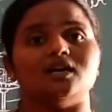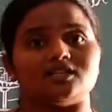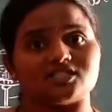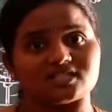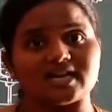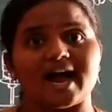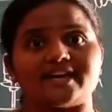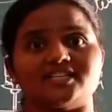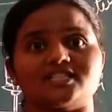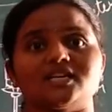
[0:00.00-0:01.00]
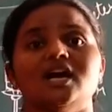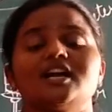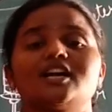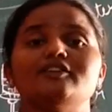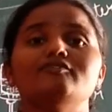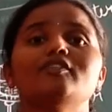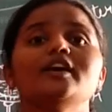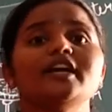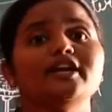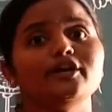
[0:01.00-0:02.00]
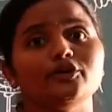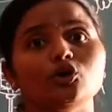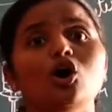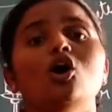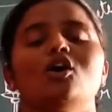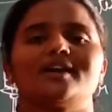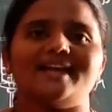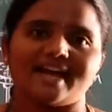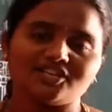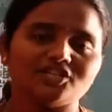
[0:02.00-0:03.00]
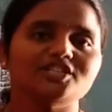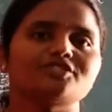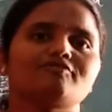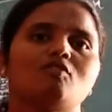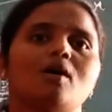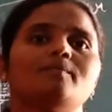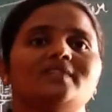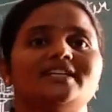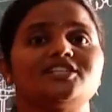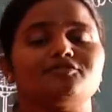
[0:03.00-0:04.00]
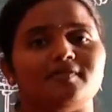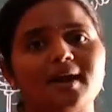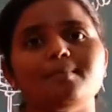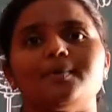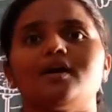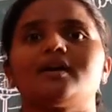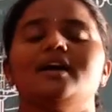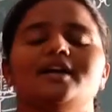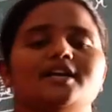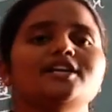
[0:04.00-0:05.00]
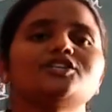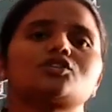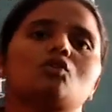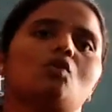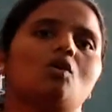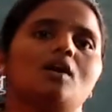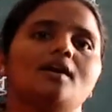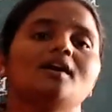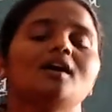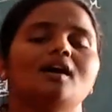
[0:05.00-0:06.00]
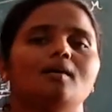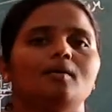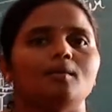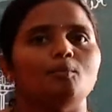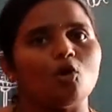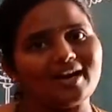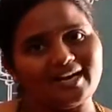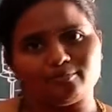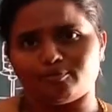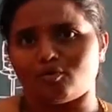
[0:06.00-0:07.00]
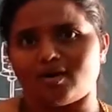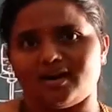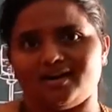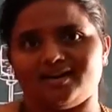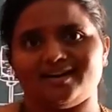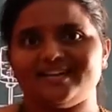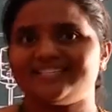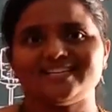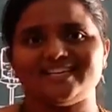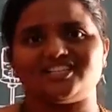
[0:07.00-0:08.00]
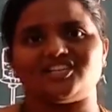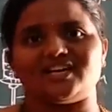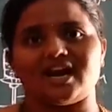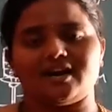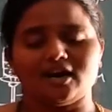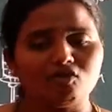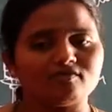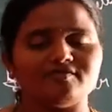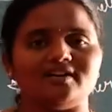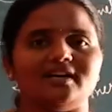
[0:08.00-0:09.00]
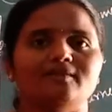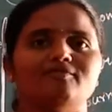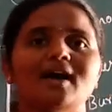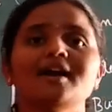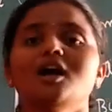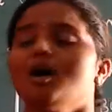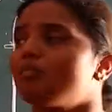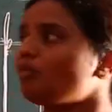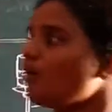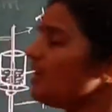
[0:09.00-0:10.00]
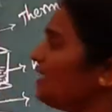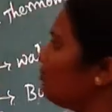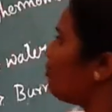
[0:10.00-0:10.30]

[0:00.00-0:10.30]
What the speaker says: starts converting into gaseous form, that is vapor, is called boiling point. Isn't it, children? Now we will define boiling